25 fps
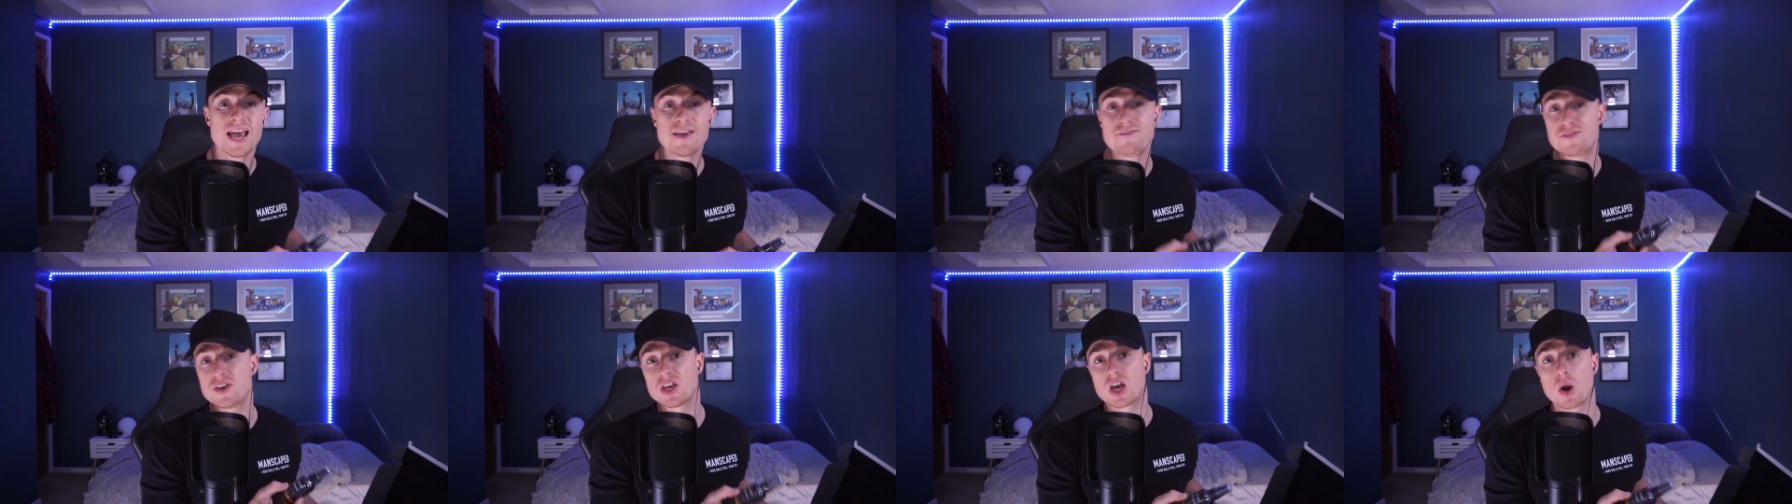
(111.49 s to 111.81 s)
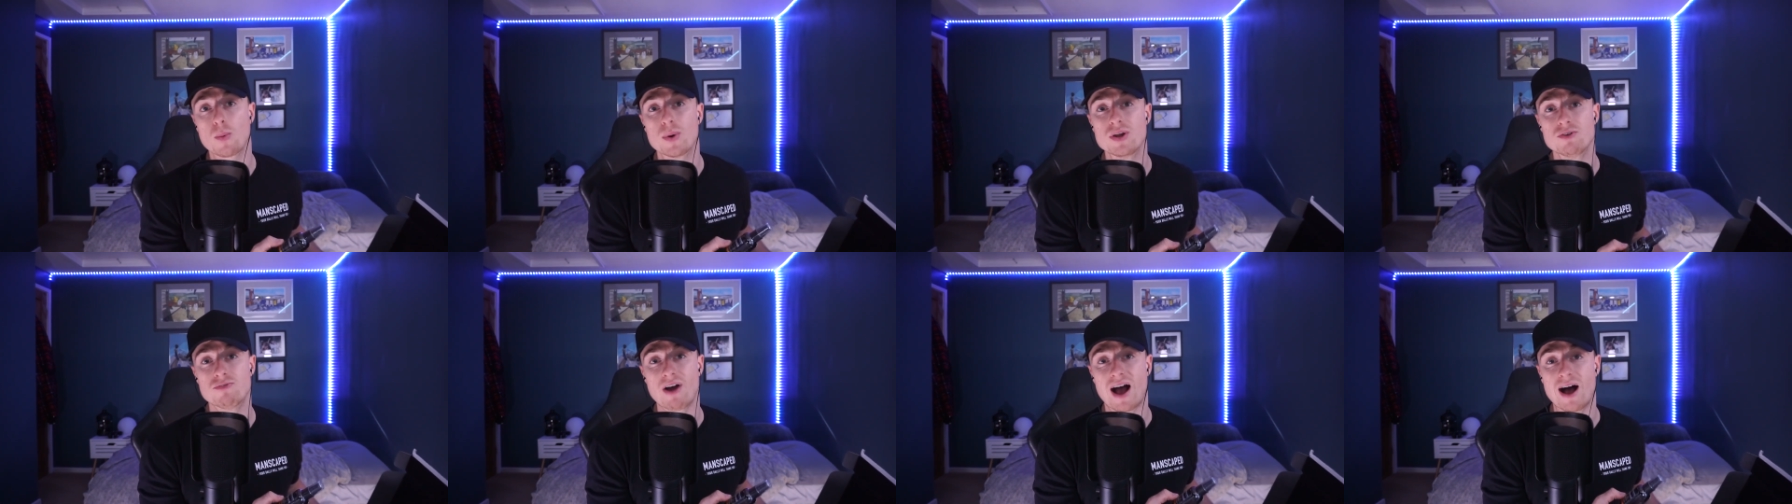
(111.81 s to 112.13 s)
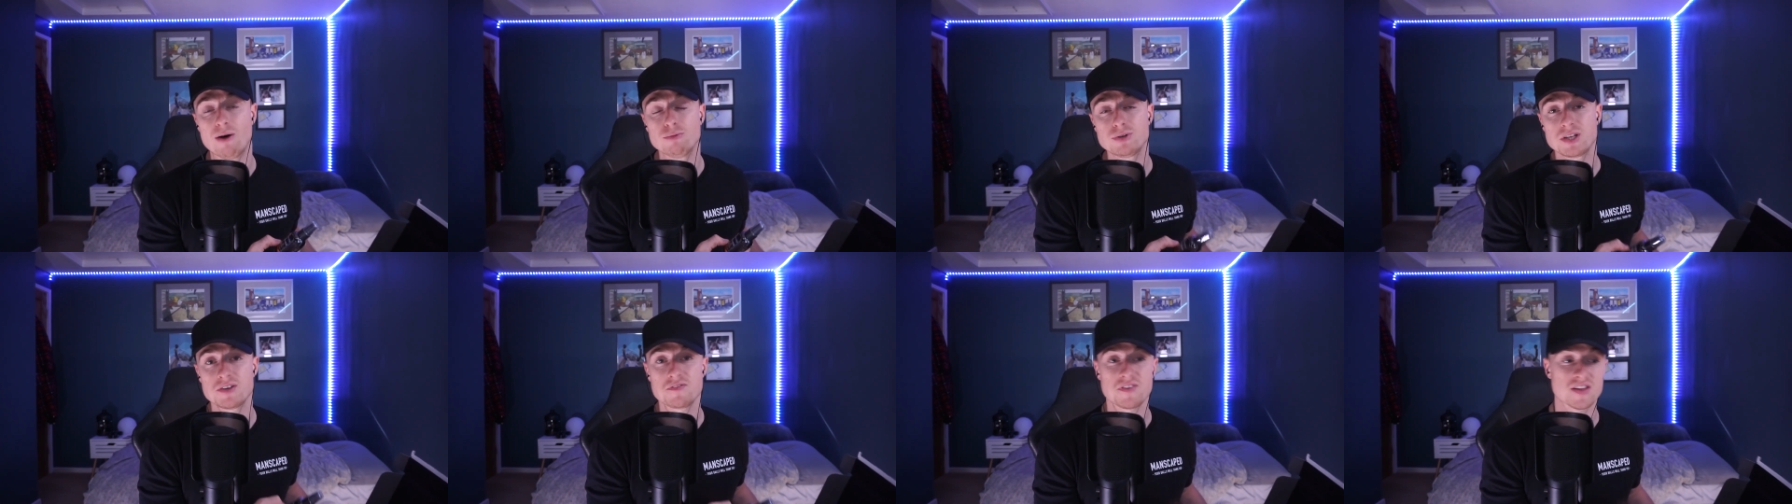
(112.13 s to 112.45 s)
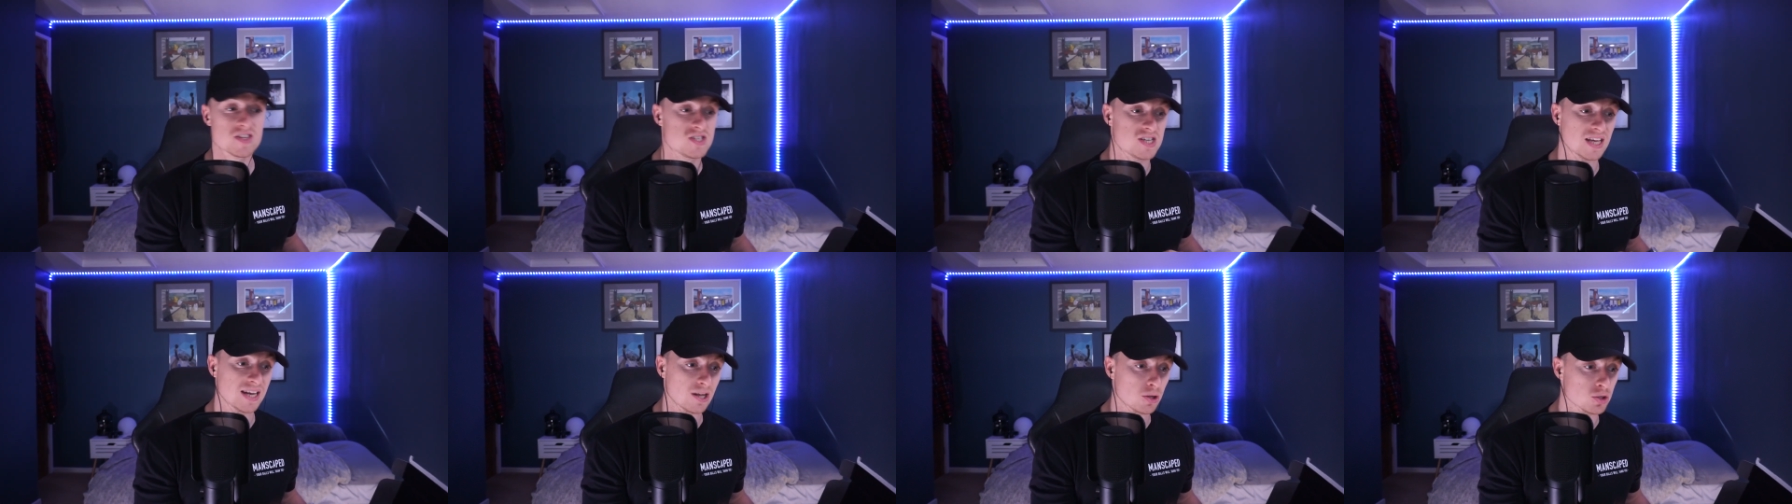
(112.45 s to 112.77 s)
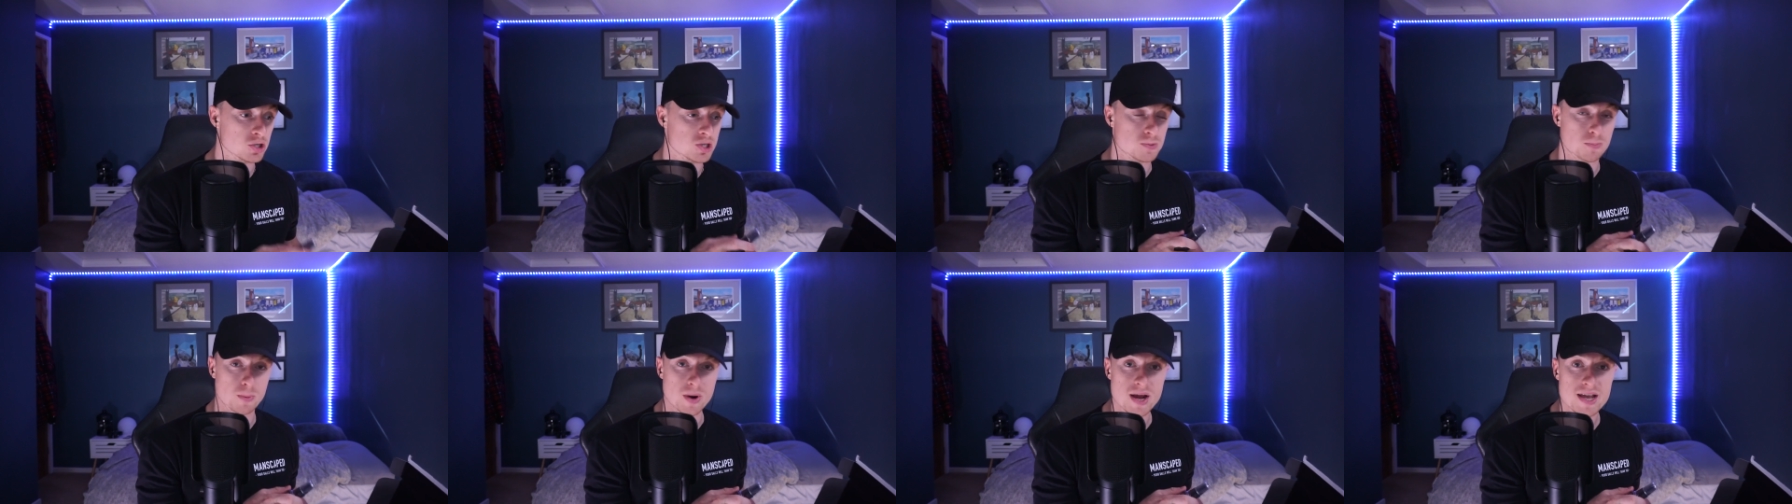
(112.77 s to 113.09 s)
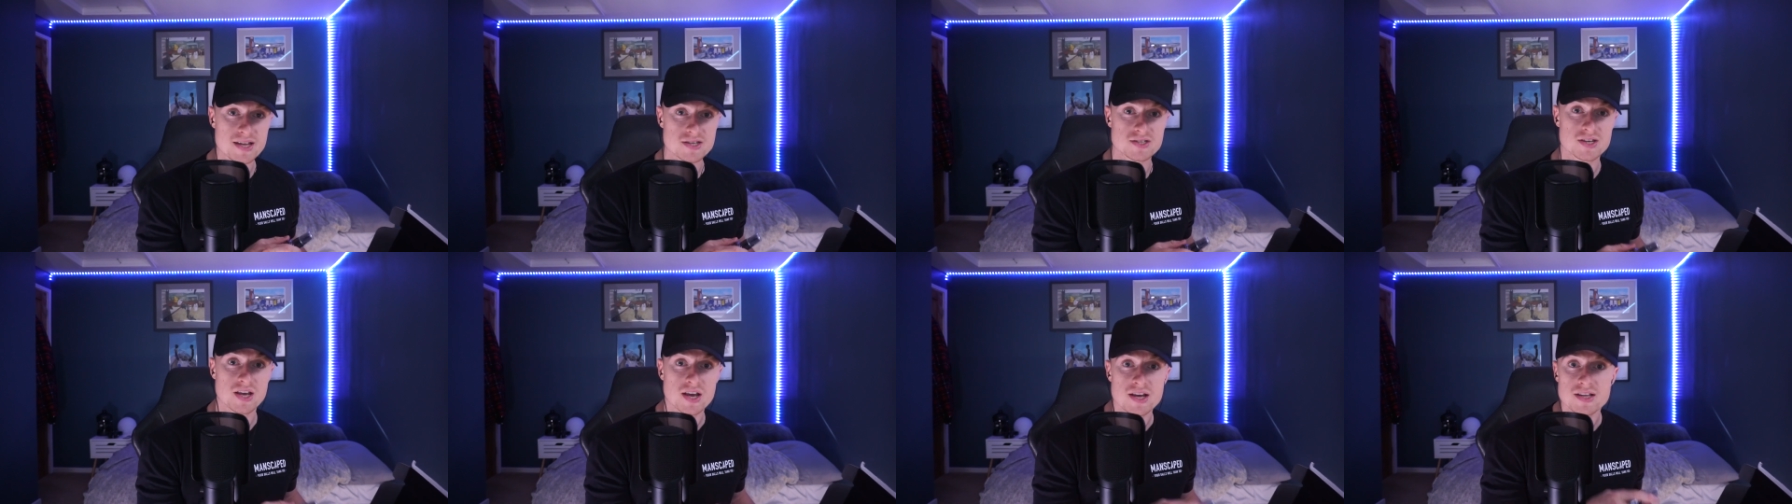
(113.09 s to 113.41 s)
if you're going round, you fancy a little
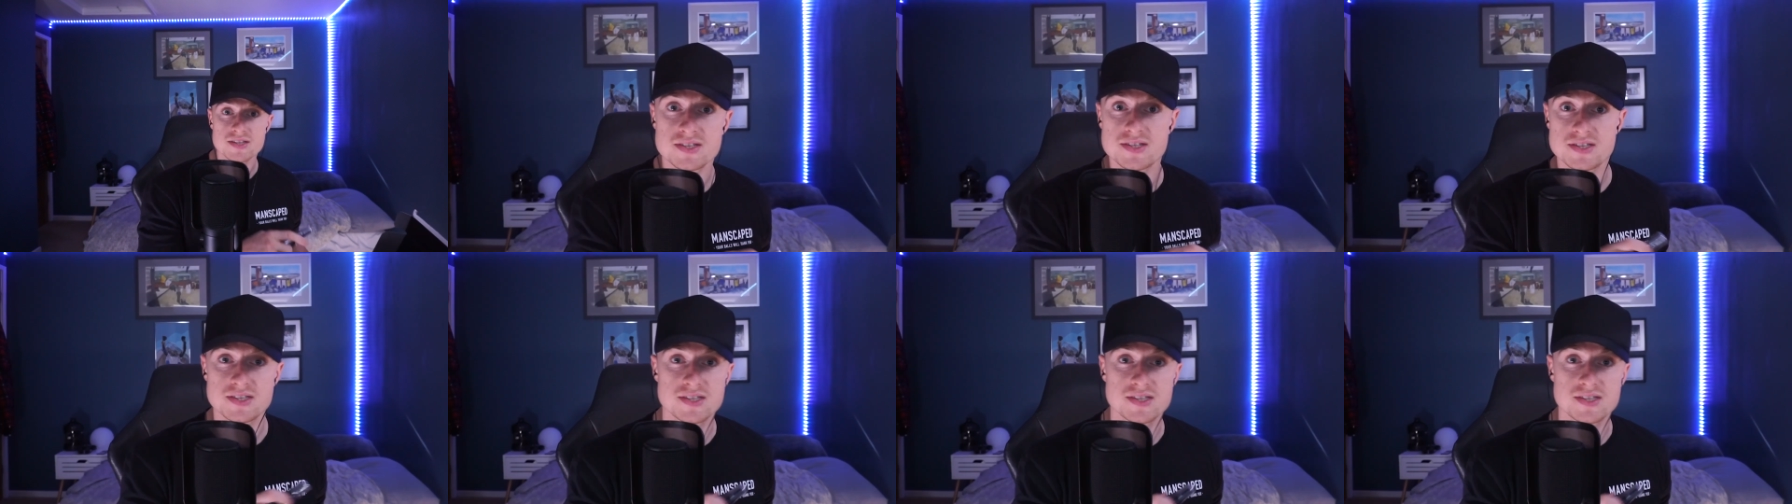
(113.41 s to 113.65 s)
spritz.